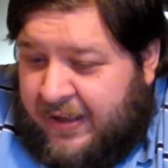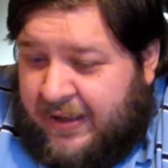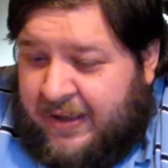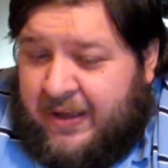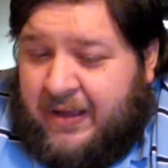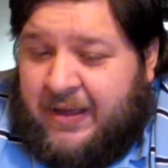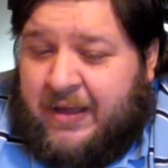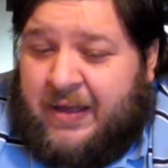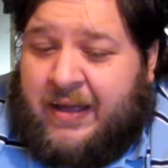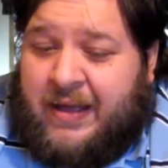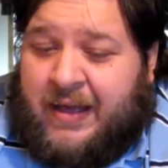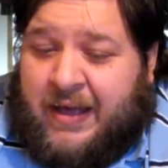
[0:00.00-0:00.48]

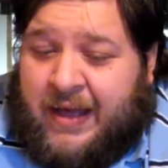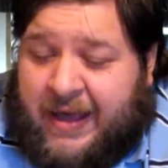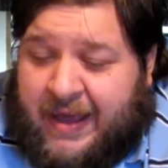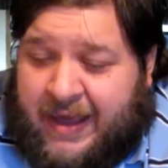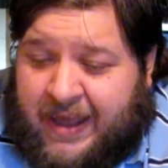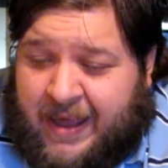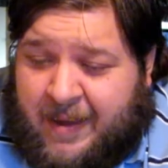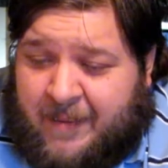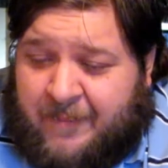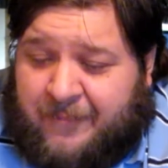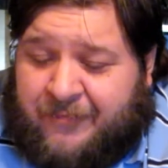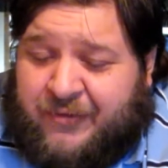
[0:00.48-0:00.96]
I
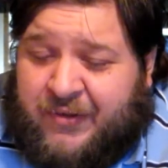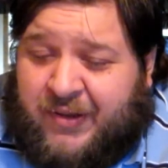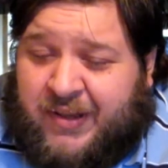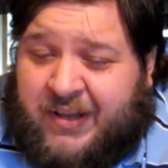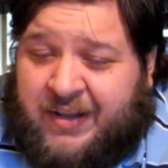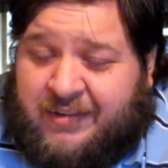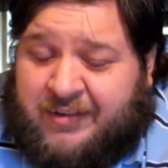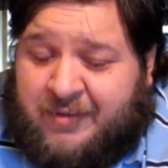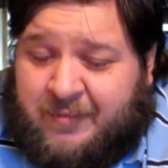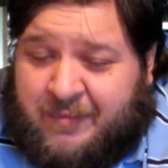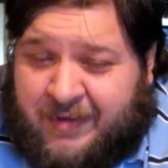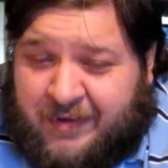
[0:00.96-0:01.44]
am
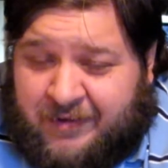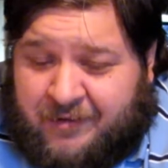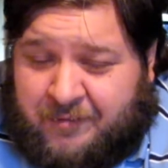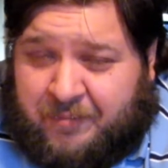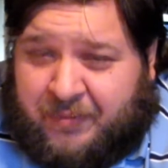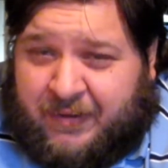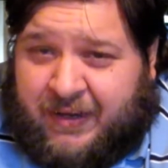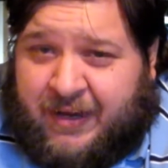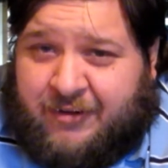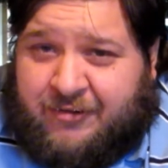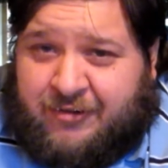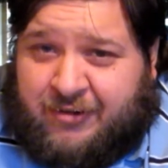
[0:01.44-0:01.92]
feeling some
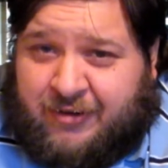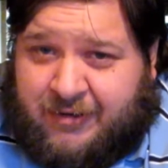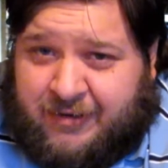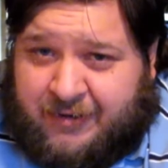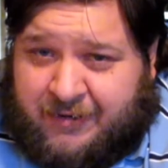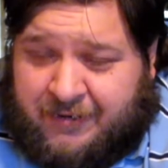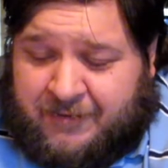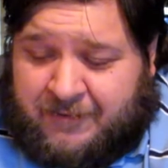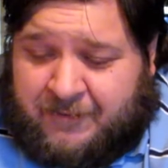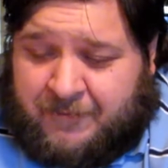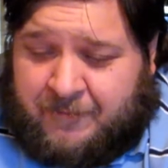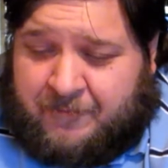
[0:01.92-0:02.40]
displeasure.
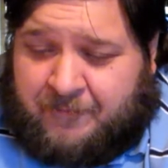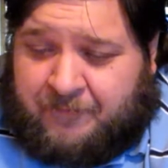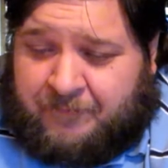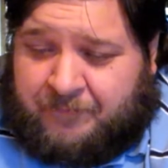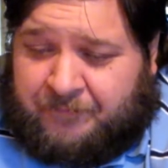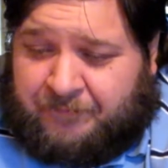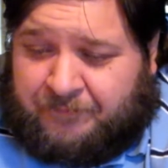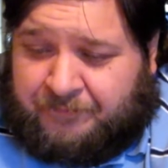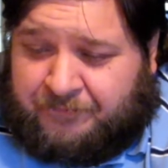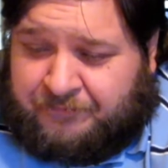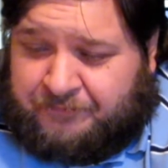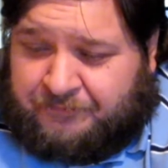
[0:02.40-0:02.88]

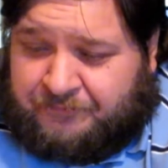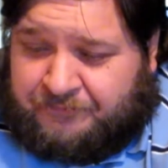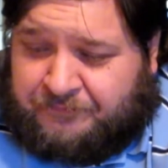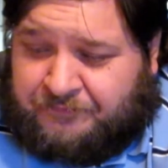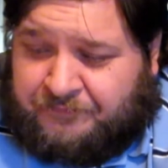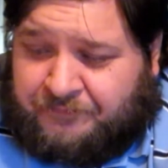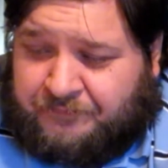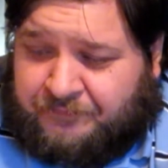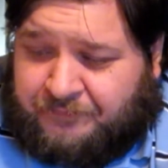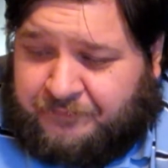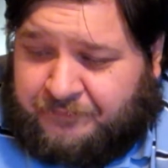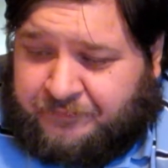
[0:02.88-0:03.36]

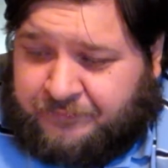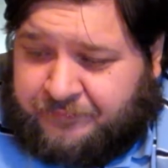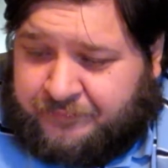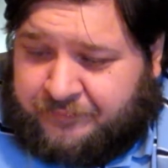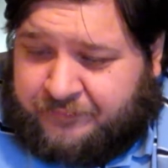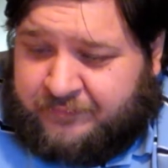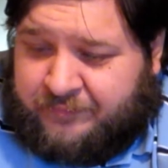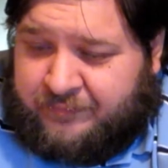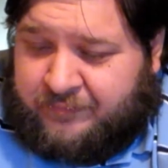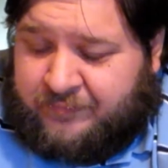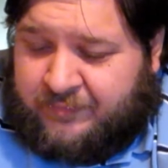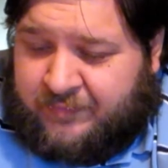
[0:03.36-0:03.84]
Uh
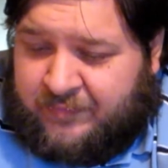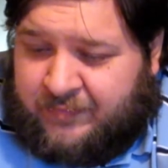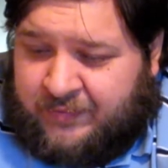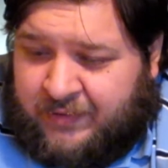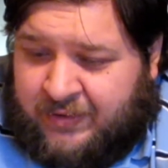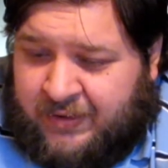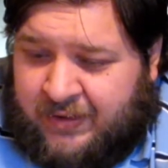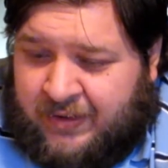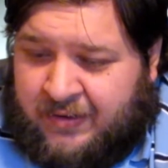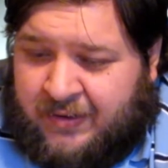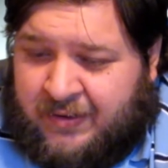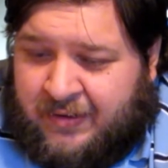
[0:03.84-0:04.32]
oh.
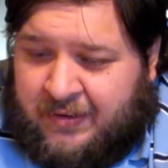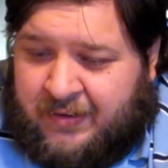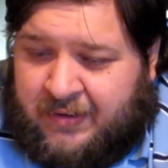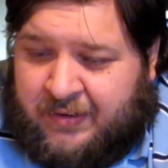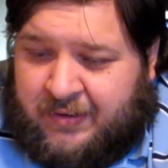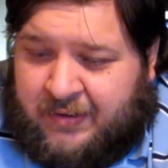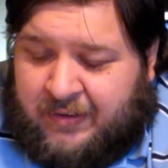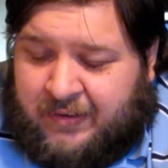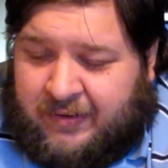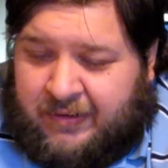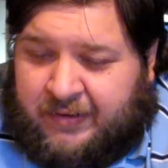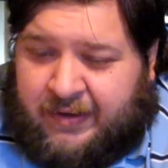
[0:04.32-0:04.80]

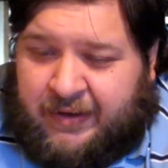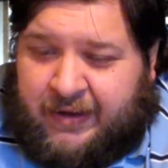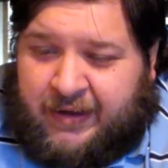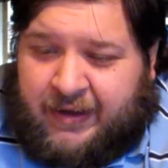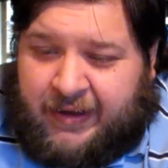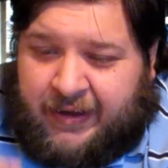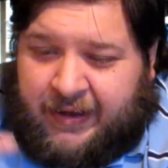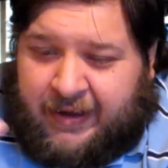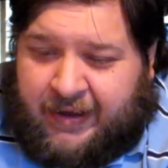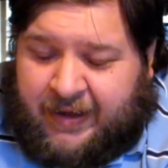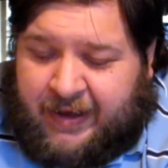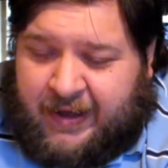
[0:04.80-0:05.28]

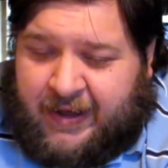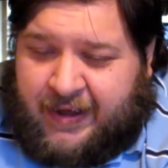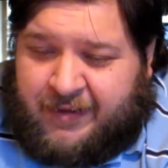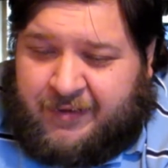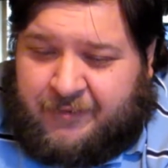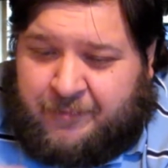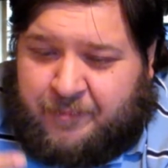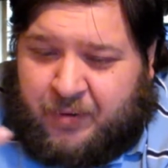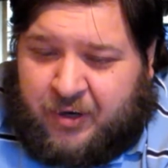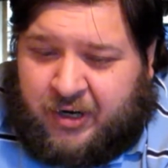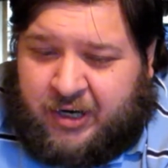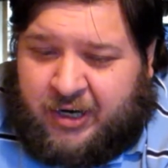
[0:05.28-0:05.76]

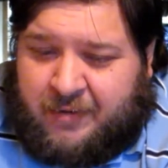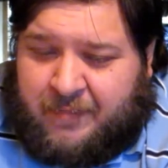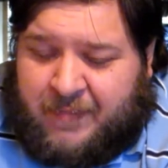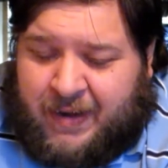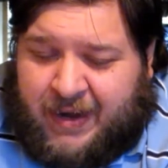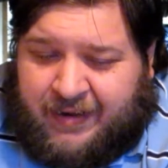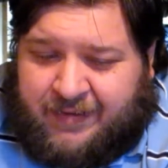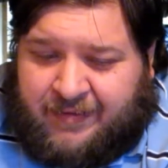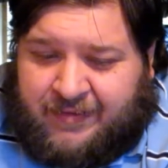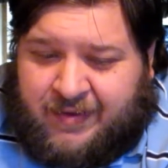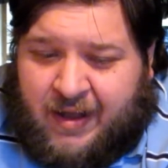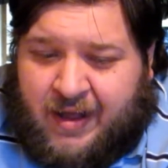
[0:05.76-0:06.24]
It's burning
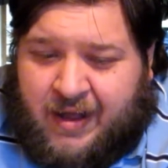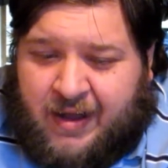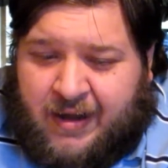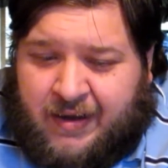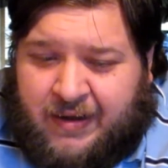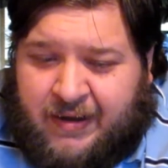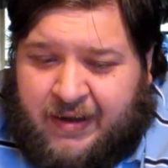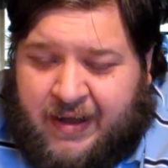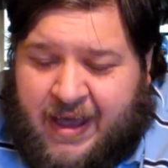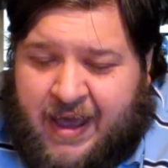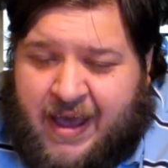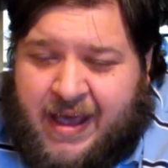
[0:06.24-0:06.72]
my
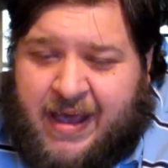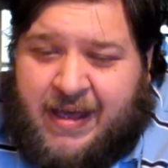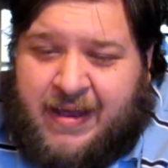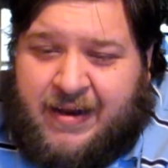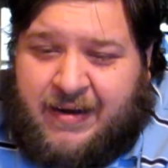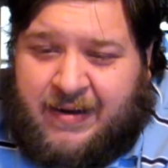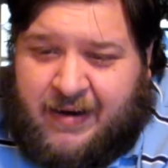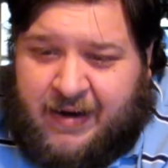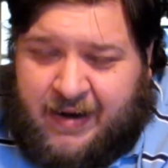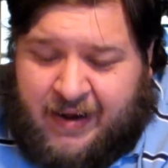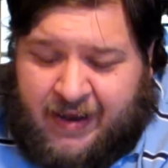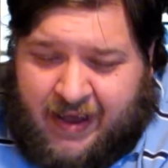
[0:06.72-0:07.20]
tongue
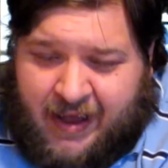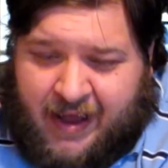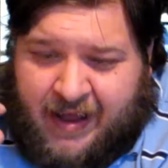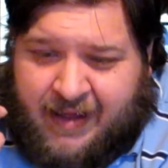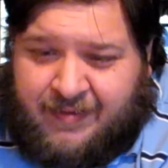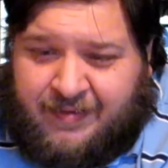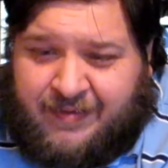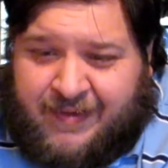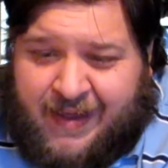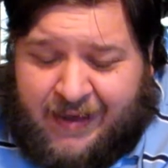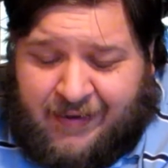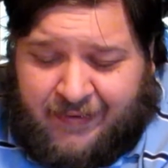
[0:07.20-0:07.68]
and
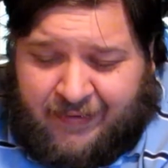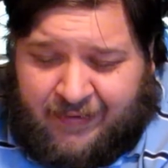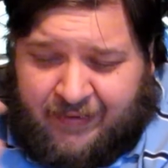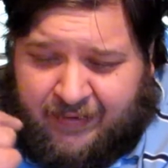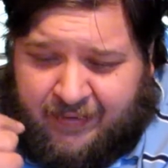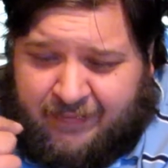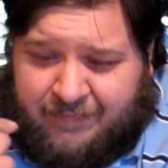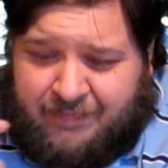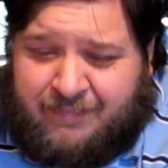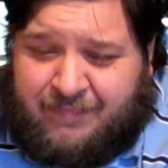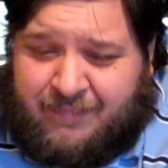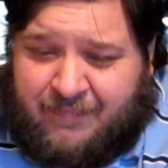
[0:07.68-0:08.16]
and
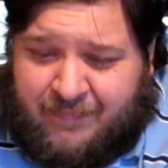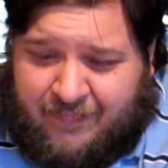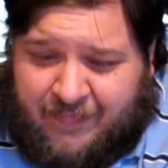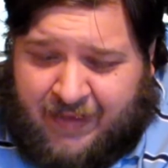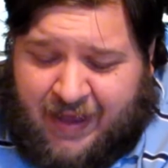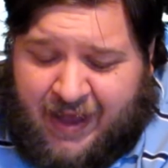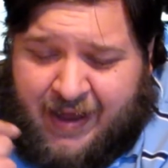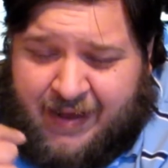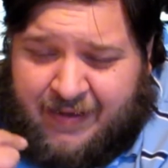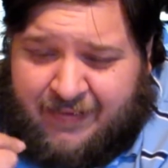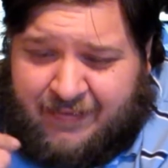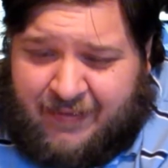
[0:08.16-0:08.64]

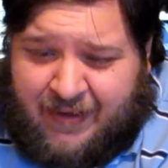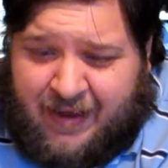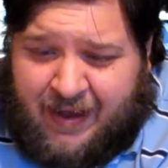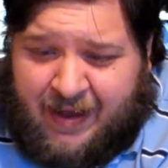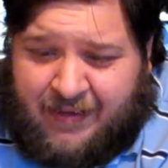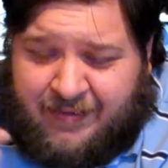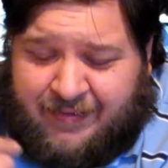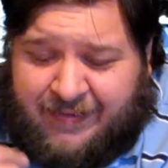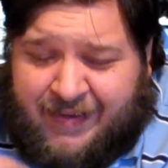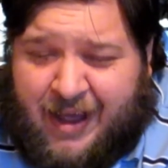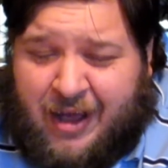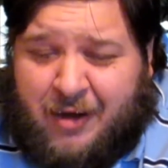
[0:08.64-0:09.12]
and
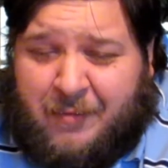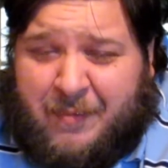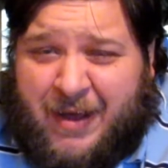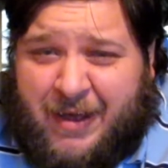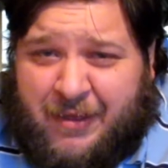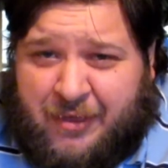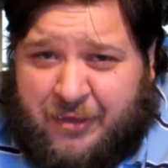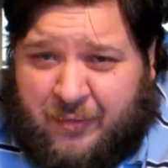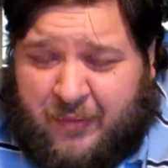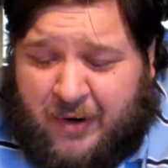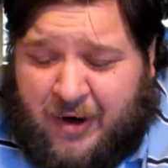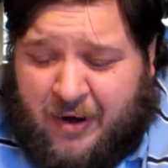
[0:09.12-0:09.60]
and down my
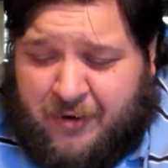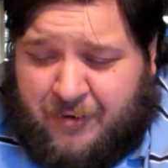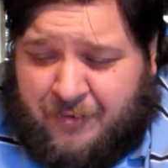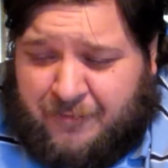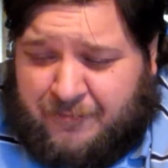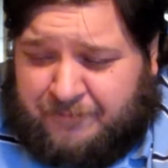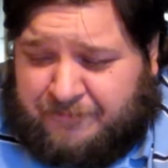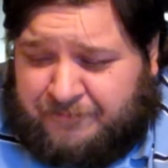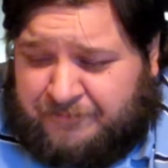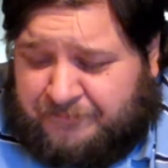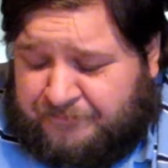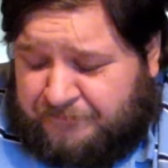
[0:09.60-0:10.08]
throat.
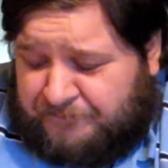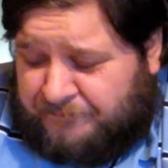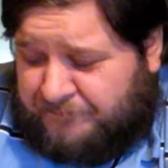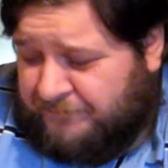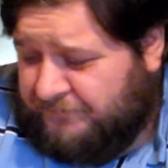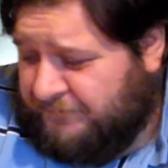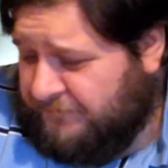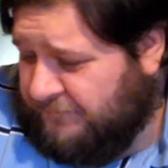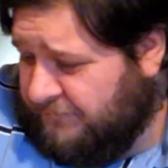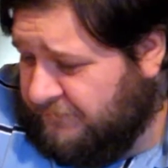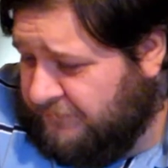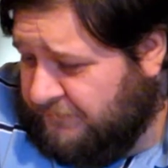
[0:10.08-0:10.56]
How
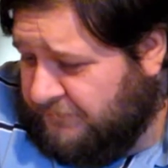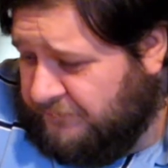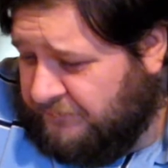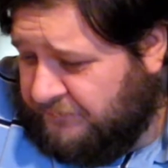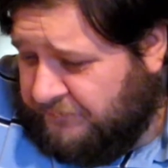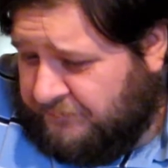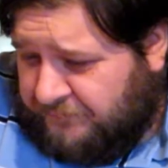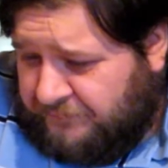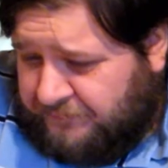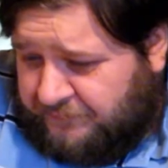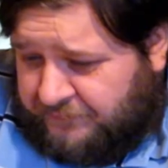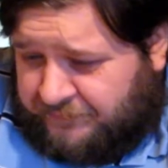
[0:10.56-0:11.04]
hot is it?
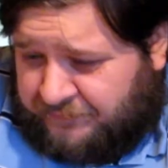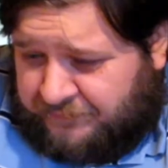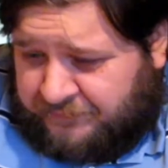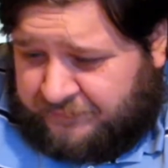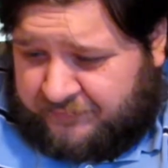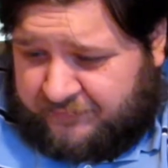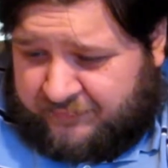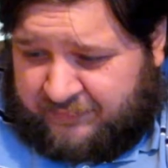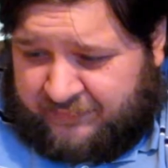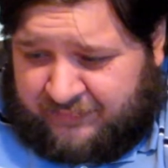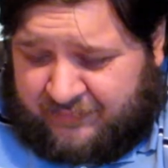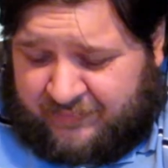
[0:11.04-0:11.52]

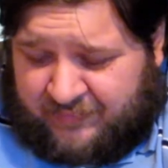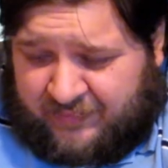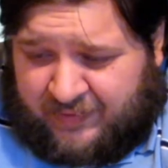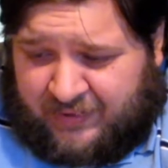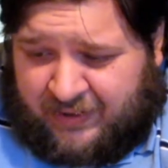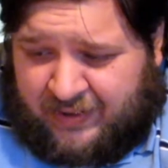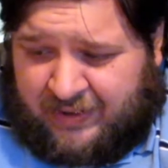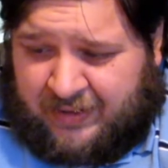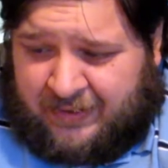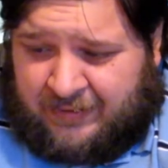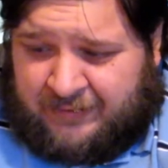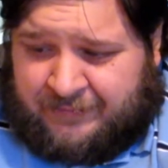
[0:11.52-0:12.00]
One to
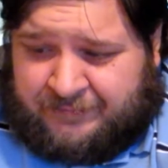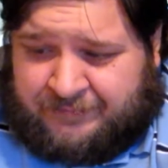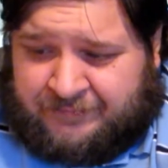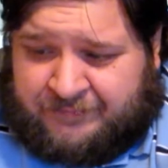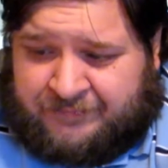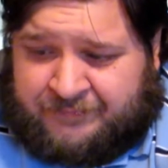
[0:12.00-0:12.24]
ten.